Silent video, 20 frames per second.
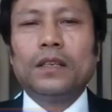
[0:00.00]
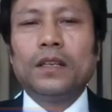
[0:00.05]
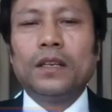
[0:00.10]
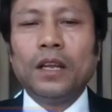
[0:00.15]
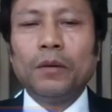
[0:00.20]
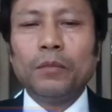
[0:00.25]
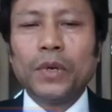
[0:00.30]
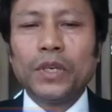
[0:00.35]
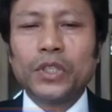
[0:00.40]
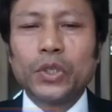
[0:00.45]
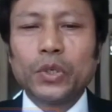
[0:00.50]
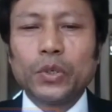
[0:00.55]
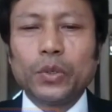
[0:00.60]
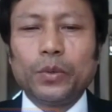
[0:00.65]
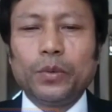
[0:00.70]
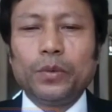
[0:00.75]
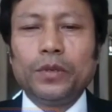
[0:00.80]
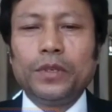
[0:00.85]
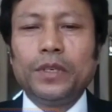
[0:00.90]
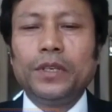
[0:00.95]
The number
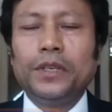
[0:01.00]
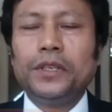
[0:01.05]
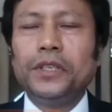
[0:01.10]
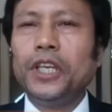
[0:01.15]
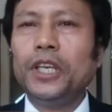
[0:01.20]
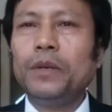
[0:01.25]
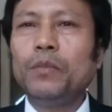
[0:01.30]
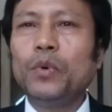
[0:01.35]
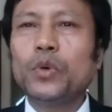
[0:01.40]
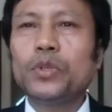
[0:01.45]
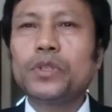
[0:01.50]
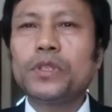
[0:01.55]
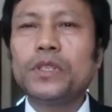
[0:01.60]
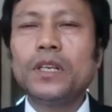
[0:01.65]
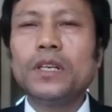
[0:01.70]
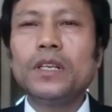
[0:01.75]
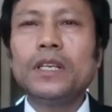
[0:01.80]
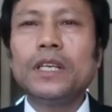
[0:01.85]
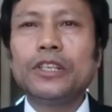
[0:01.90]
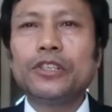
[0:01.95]
2,
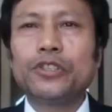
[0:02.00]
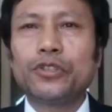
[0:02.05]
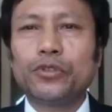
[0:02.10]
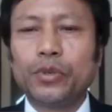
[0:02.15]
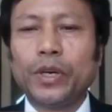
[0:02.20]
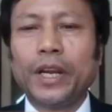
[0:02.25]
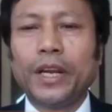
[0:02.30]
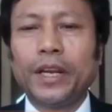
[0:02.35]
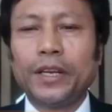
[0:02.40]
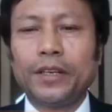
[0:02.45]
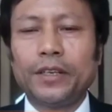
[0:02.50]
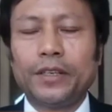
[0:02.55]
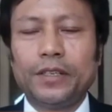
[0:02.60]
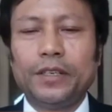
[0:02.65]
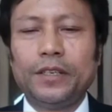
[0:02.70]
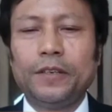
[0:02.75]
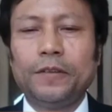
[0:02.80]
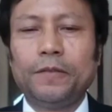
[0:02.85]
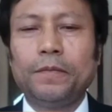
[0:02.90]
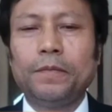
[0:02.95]
emotional strength.
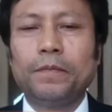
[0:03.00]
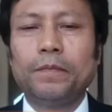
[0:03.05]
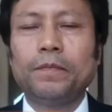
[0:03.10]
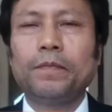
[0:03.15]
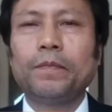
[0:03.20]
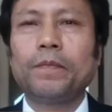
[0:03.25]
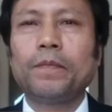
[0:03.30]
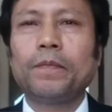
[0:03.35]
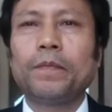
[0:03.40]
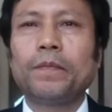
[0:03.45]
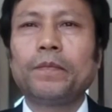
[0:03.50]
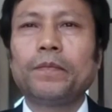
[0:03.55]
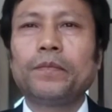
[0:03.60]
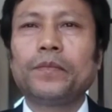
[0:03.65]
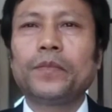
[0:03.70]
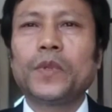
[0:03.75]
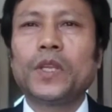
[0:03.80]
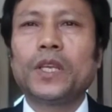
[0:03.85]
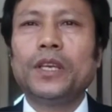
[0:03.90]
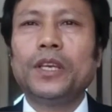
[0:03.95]

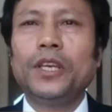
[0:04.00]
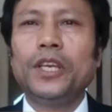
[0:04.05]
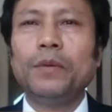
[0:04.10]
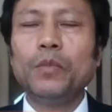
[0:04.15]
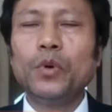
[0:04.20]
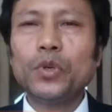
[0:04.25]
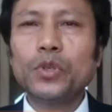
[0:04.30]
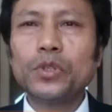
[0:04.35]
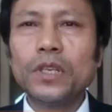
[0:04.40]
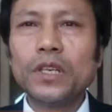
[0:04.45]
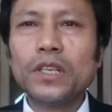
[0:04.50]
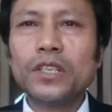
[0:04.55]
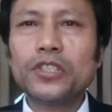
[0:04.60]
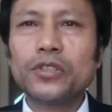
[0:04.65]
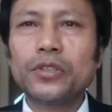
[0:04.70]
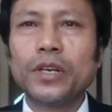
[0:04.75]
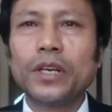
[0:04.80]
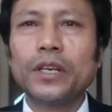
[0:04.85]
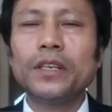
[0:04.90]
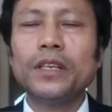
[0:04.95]
Emotional
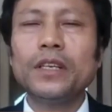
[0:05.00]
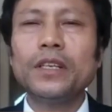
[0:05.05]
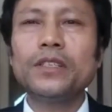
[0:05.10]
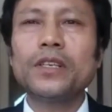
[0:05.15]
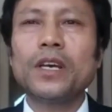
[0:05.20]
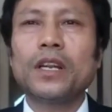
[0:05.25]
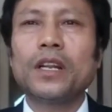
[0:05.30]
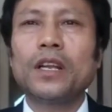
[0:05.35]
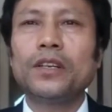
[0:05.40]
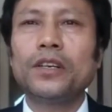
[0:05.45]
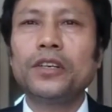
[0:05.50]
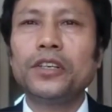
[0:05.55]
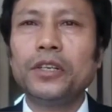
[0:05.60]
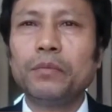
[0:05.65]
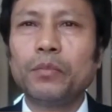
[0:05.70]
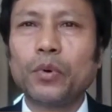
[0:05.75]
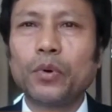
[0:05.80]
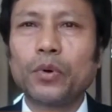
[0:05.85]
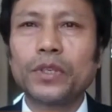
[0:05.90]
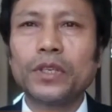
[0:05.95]
strength is another
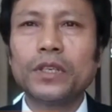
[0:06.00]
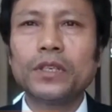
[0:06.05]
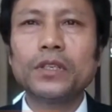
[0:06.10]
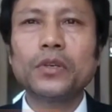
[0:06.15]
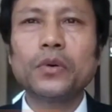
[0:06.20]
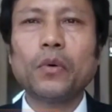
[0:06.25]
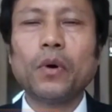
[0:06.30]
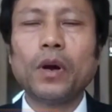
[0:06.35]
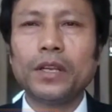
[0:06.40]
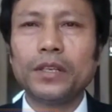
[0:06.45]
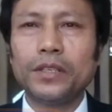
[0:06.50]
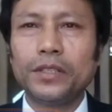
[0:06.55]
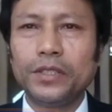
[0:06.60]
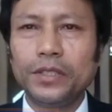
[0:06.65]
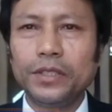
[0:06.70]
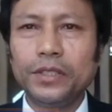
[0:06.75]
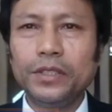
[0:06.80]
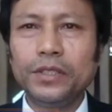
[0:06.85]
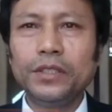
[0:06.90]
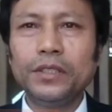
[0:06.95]
important
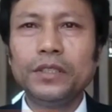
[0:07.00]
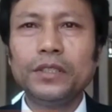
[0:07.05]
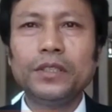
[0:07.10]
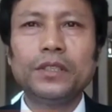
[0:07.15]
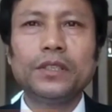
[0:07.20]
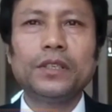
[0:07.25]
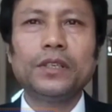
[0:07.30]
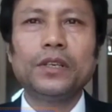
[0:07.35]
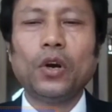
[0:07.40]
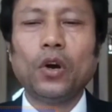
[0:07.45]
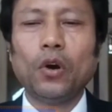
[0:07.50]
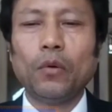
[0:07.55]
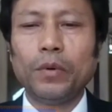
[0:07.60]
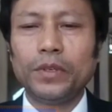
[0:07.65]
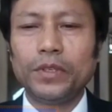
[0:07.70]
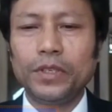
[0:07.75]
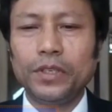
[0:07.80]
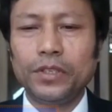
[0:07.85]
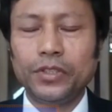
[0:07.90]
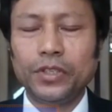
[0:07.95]
quality of
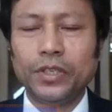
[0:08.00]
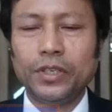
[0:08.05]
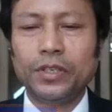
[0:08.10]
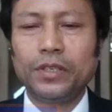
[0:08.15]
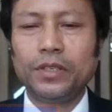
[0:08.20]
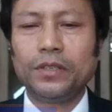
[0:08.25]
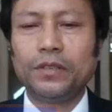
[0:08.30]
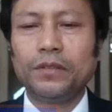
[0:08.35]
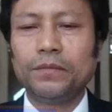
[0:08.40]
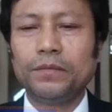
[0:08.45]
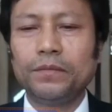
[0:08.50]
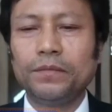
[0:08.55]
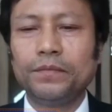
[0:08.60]
a teacher.